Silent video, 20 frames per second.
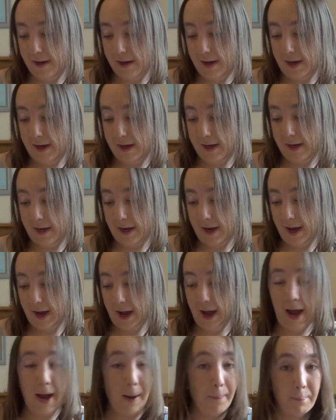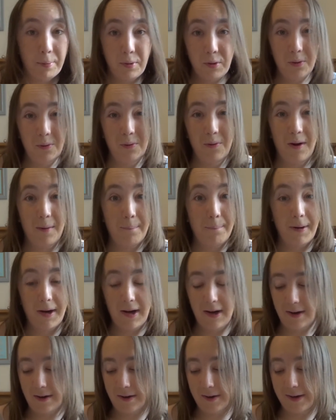a apple
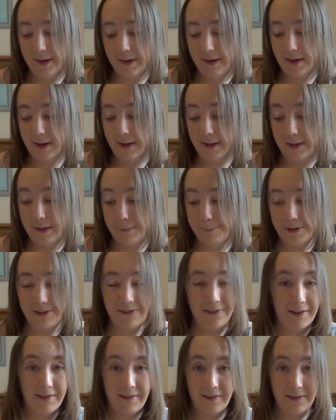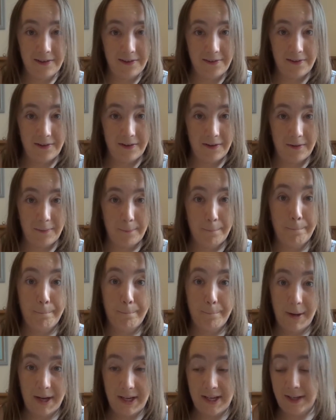pie limited edition
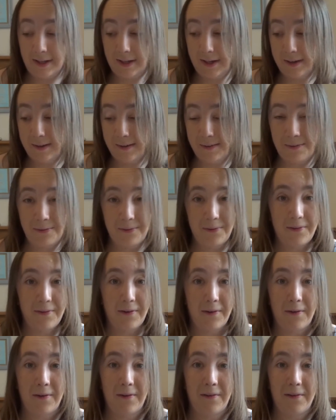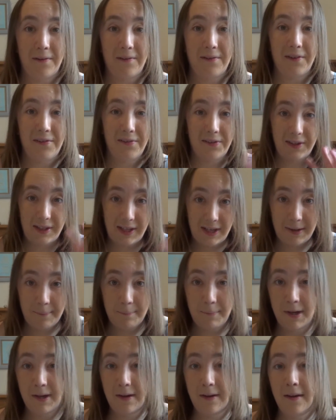Baileys. So
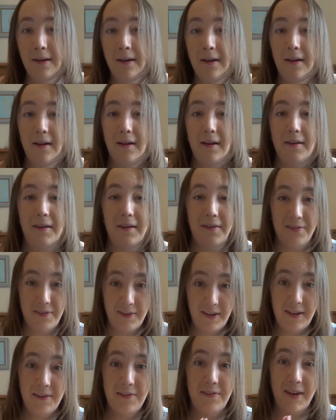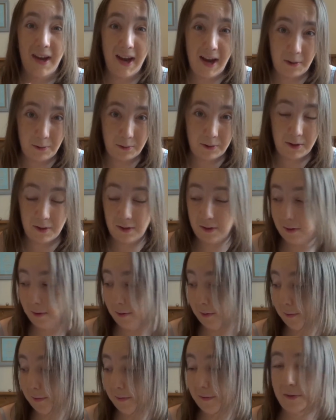disclaimer, this is
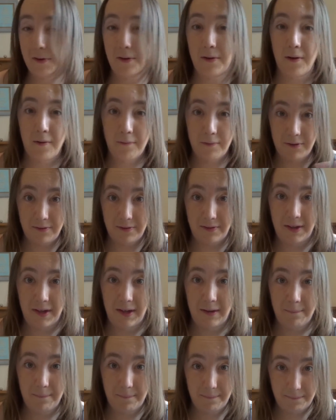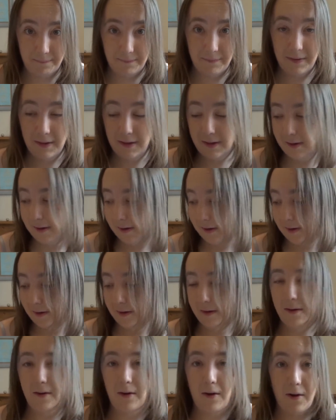alcohol, so obviously
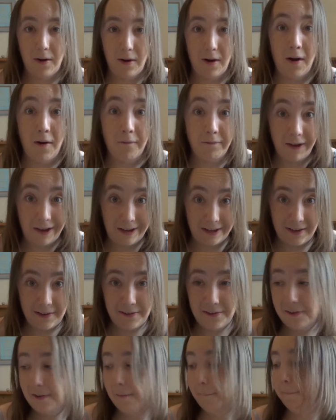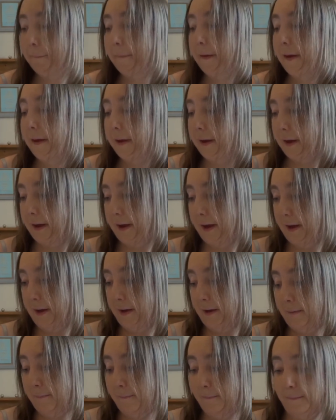of age.
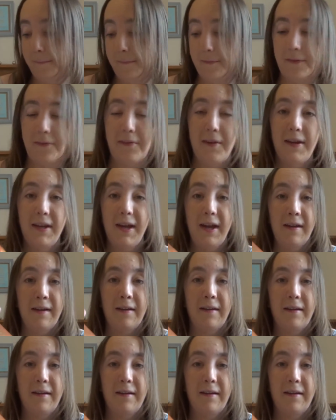So yeah,